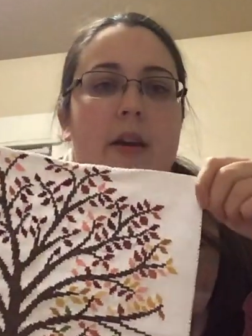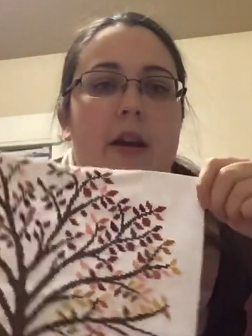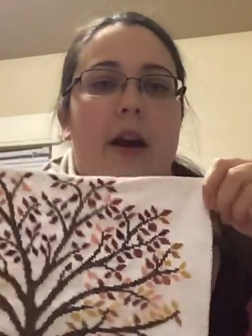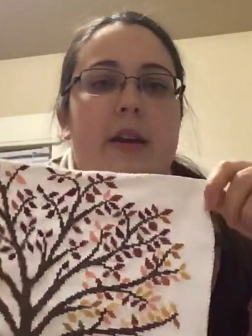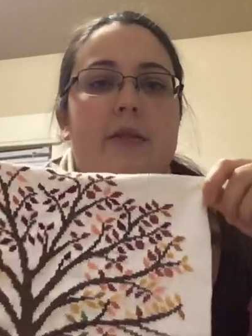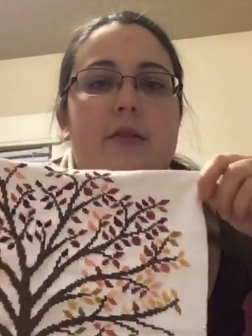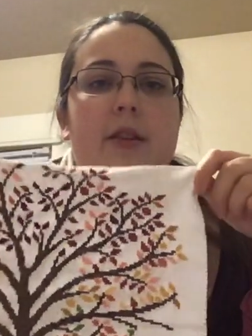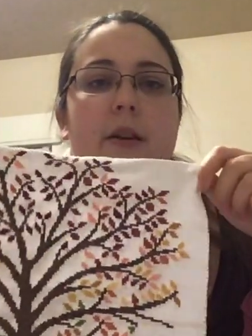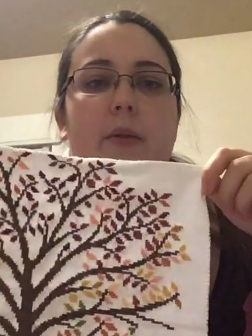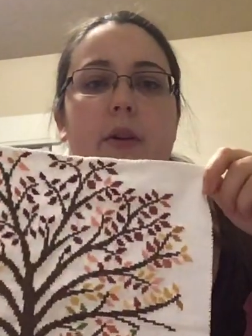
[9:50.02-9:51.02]
I used
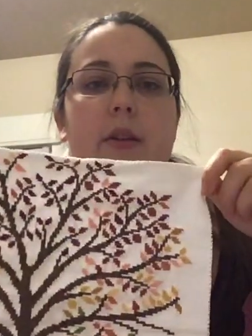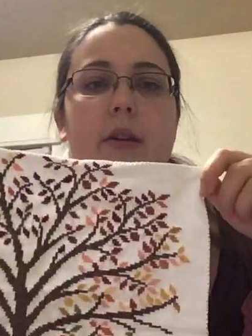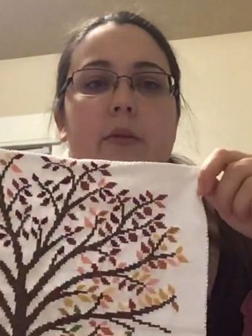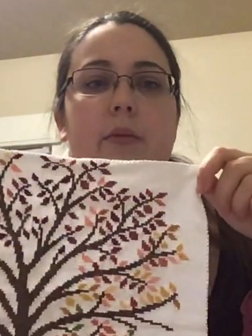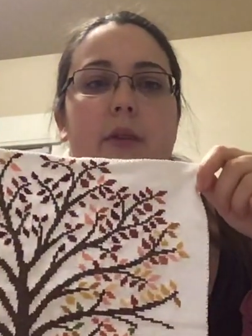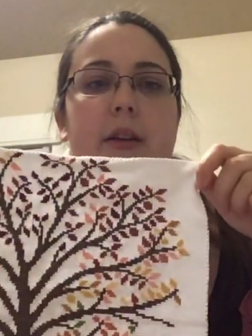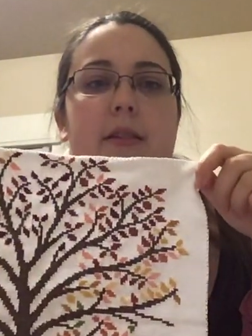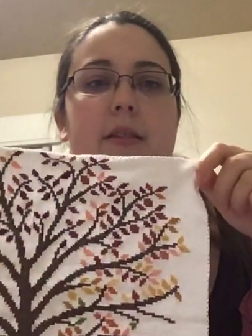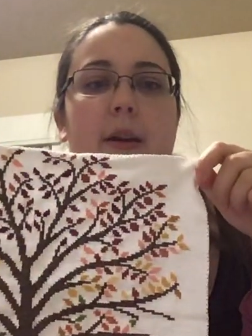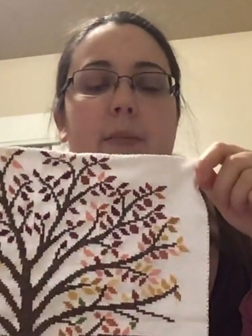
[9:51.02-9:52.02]
like one of the
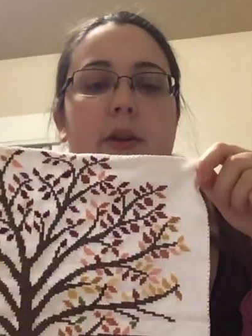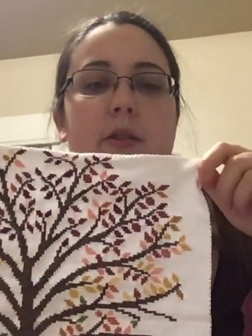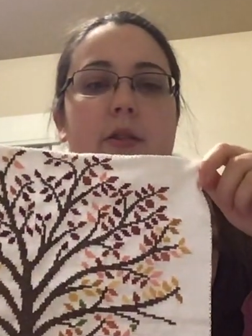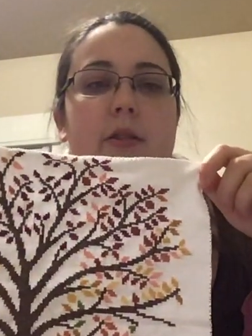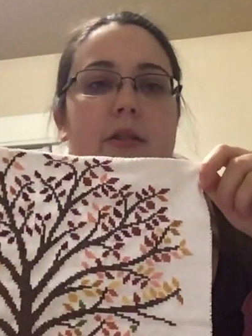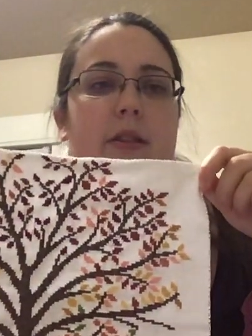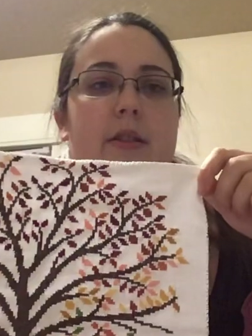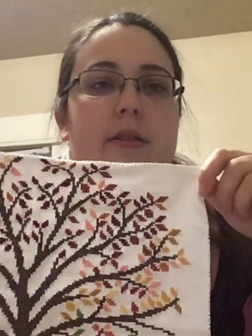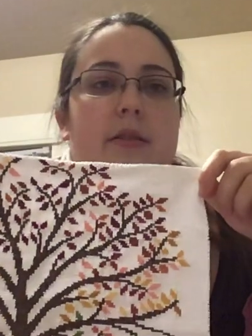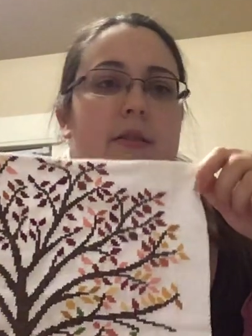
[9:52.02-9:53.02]
coolest temperatures
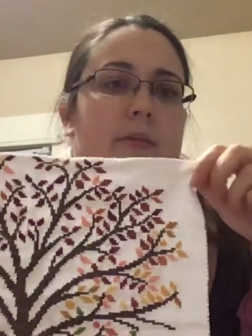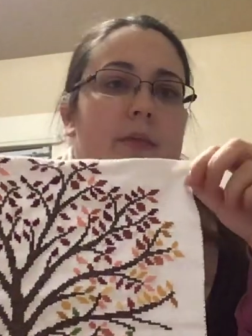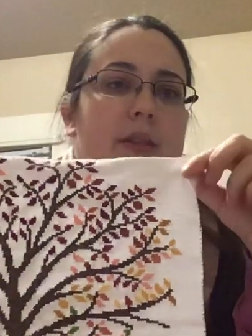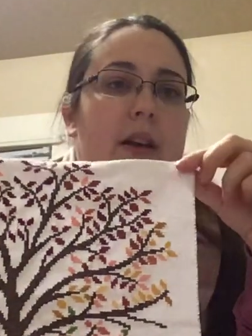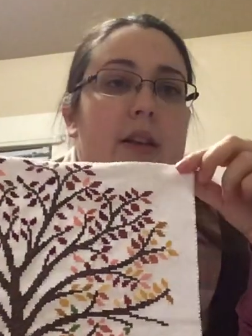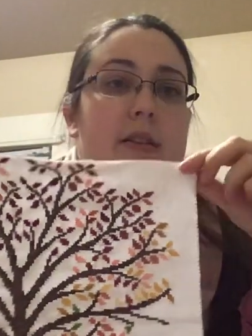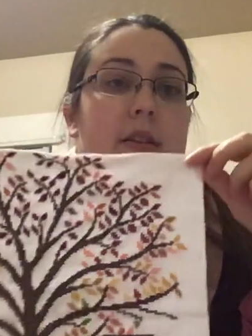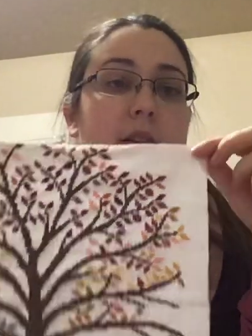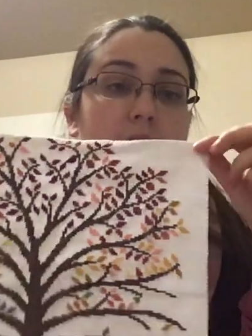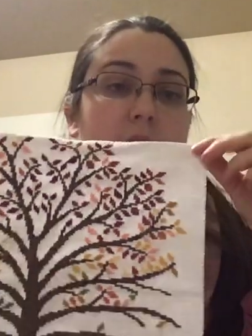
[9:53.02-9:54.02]
because
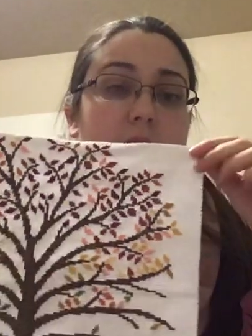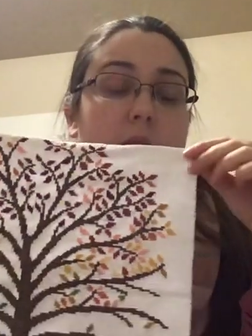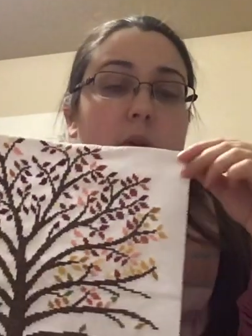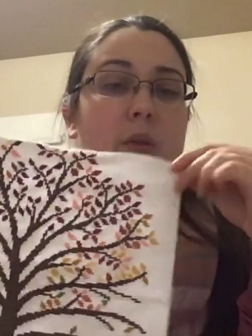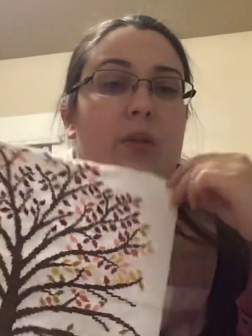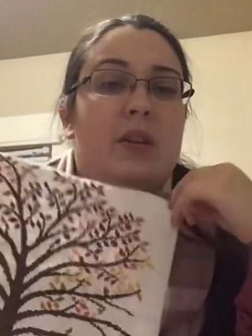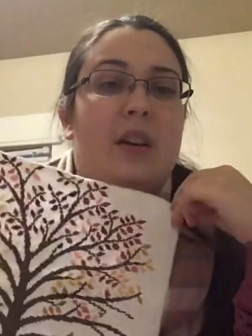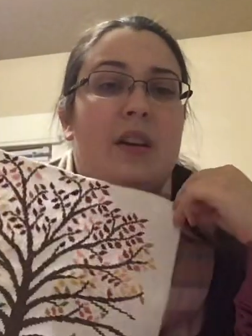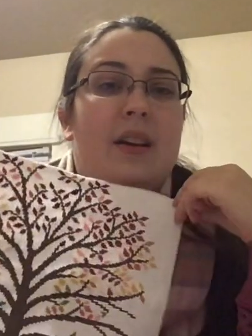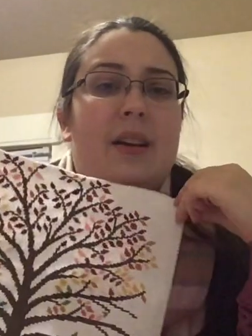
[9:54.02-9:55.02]
Wisconsin, it's cold.
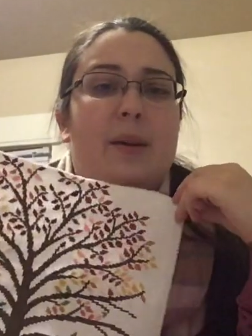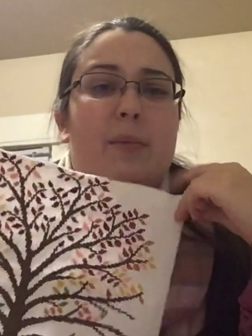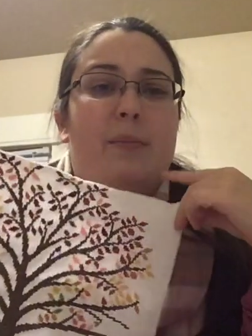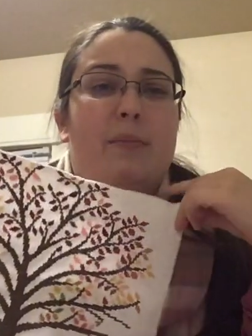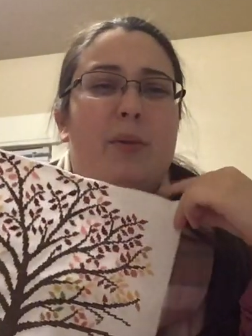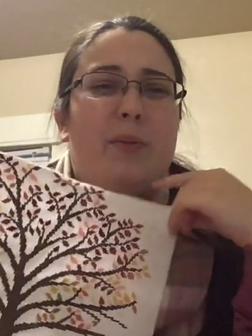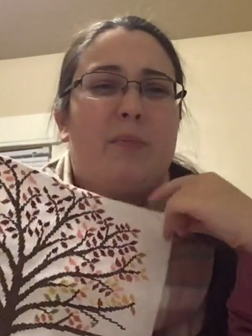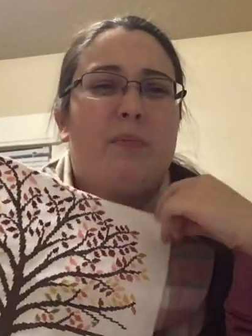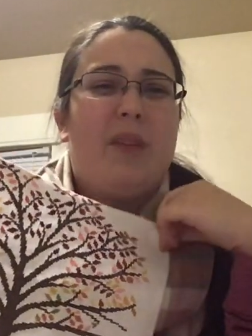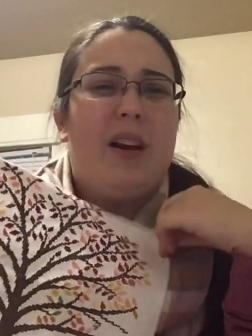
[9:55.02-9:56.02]
But
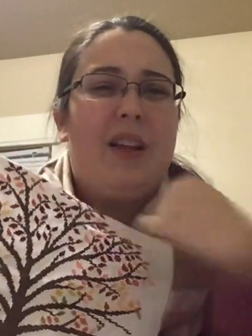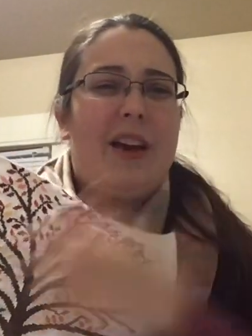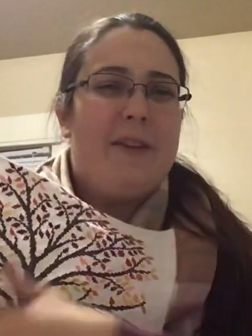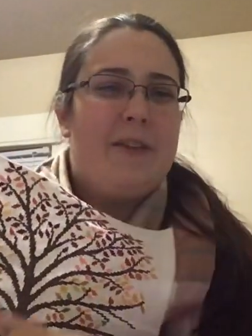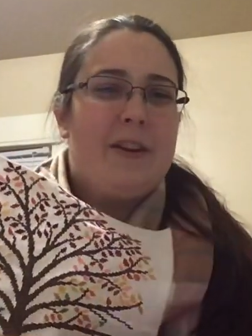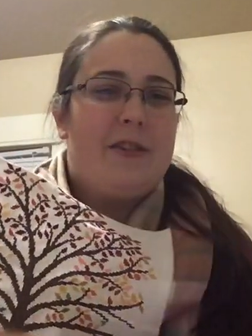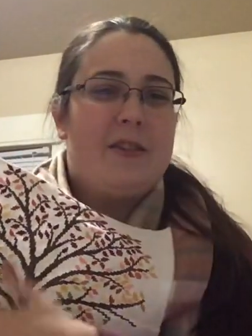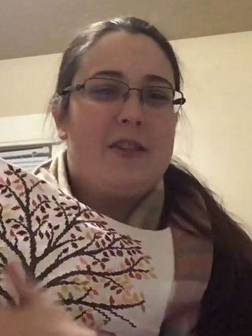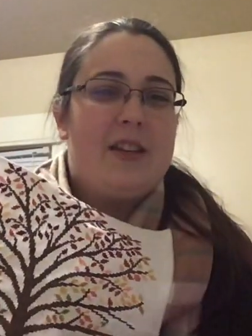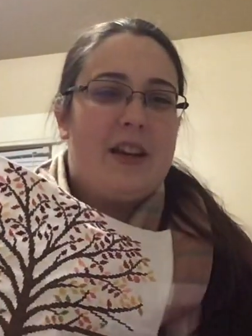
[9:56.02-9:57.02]
a lot of it, you
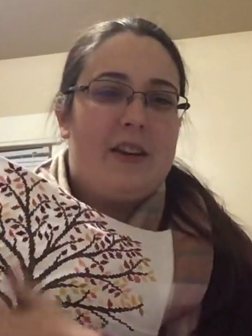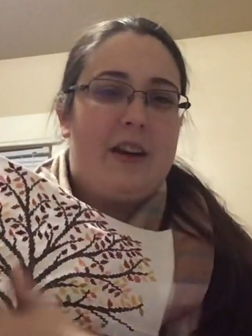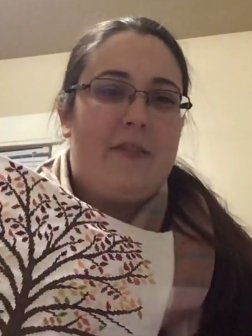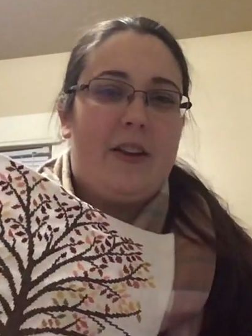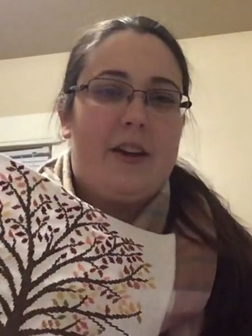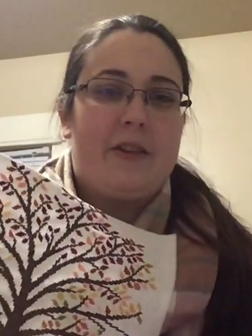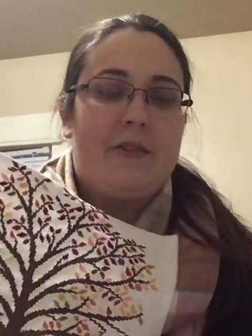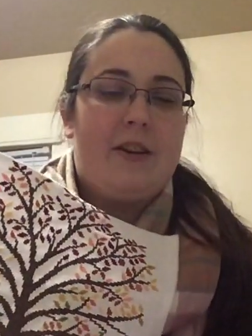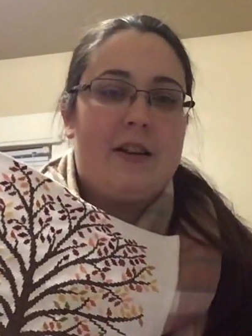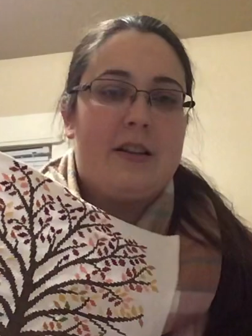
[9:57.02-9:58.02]
can see how you have a lot of
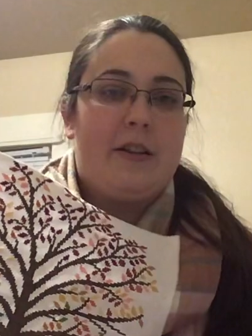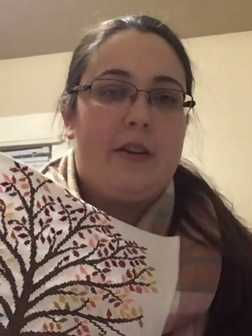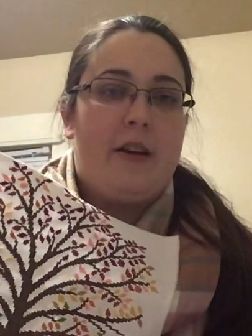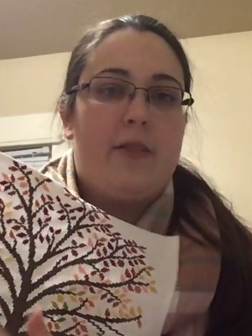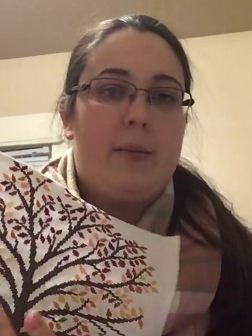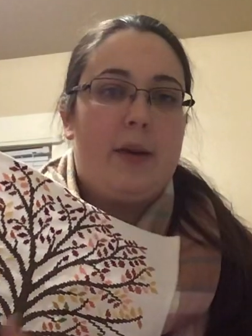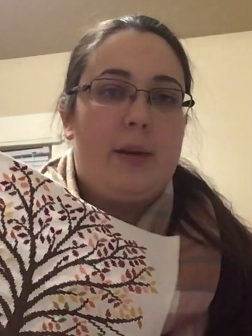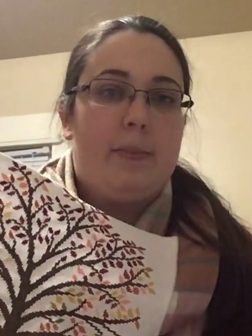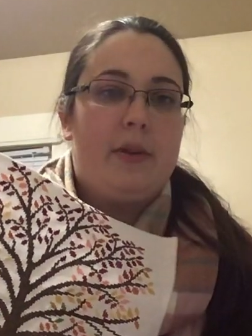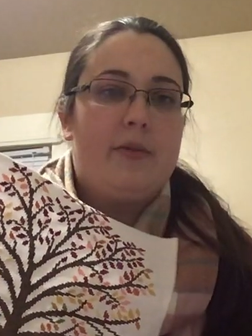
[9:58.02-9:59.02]
greens. I don't have that many
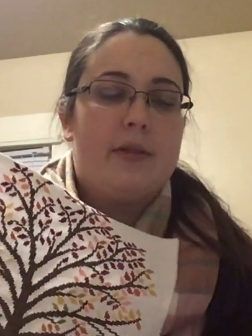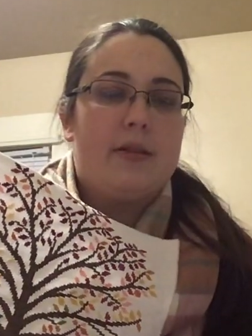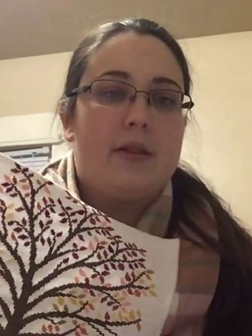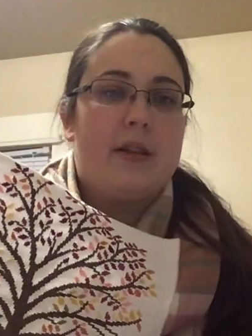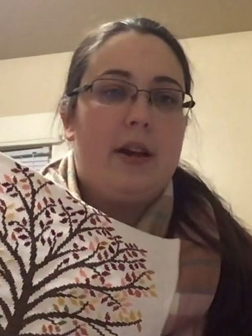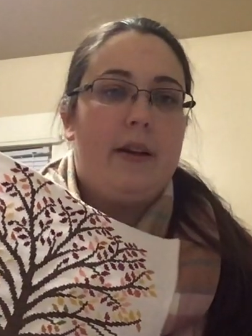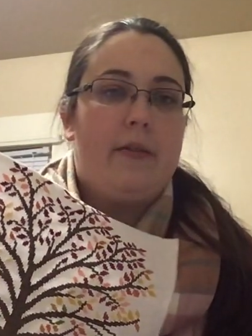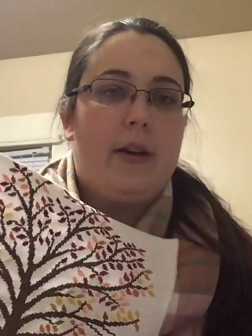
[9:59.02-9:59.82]
blues and stuff.